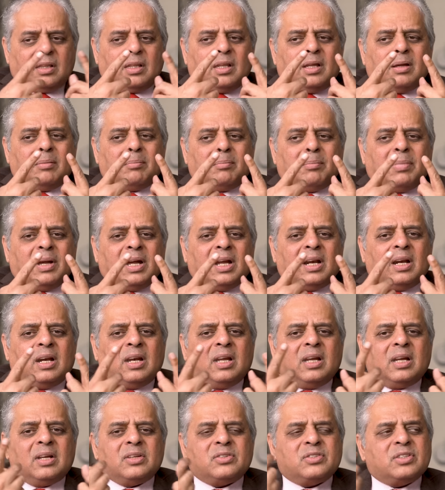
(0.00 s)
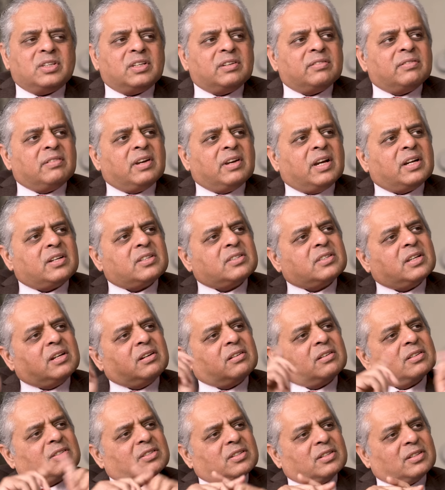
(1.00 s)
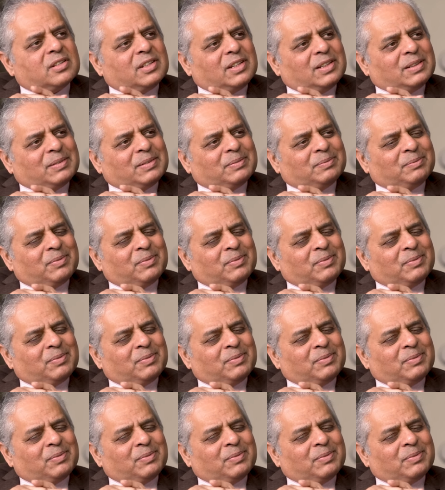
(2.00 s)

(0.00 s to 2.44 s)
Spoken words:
they barely achieved net centricity.